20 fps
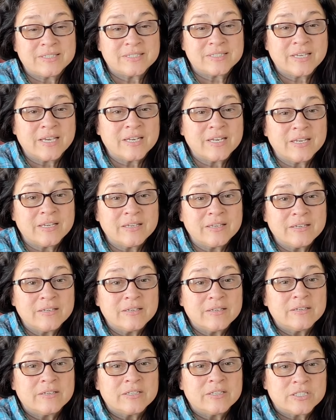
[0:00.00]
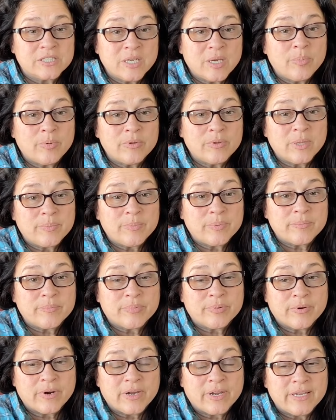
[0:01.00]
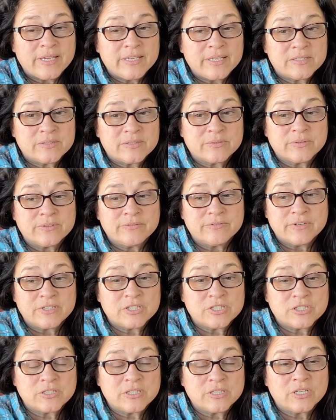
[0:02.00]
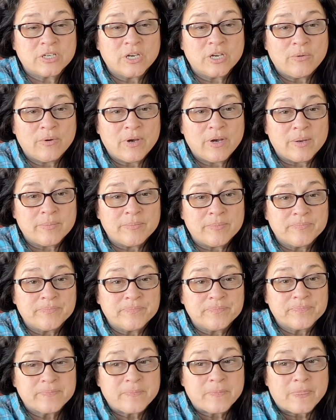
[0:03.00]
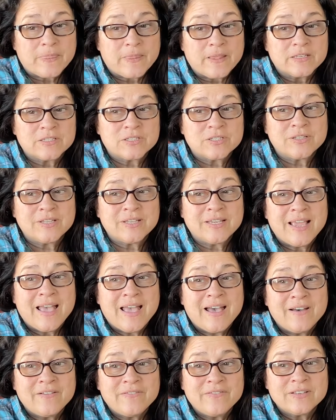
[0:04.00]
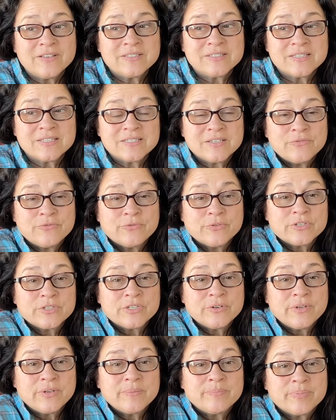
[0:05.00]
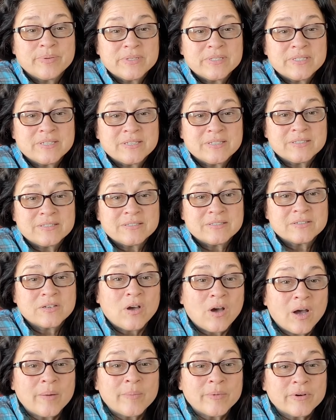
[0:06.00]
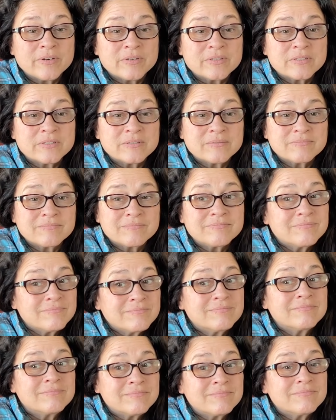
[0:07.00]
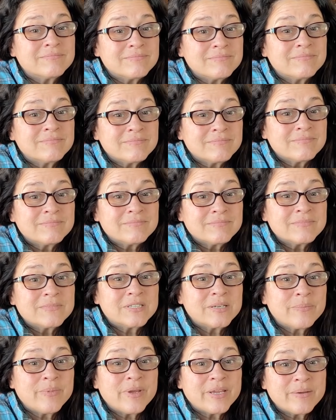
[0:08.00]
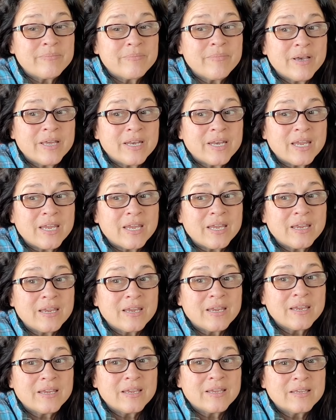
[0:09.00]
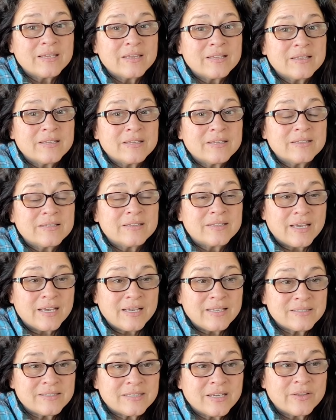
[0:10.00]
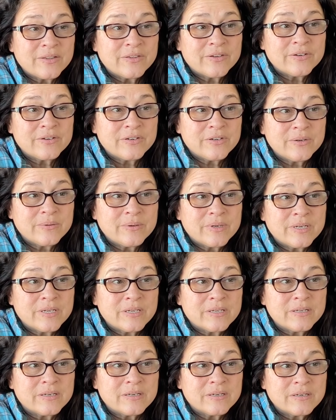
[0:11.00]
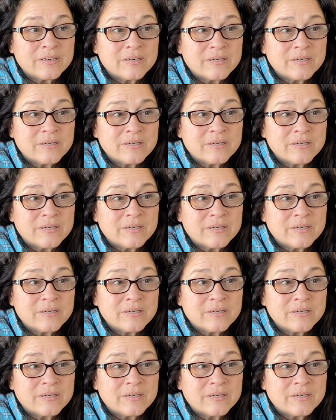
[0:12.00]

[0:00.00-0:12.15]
that's going to double up in price or eventually go up. So they have us as if we're doing business, commerce, to make money. That's how they're doing it.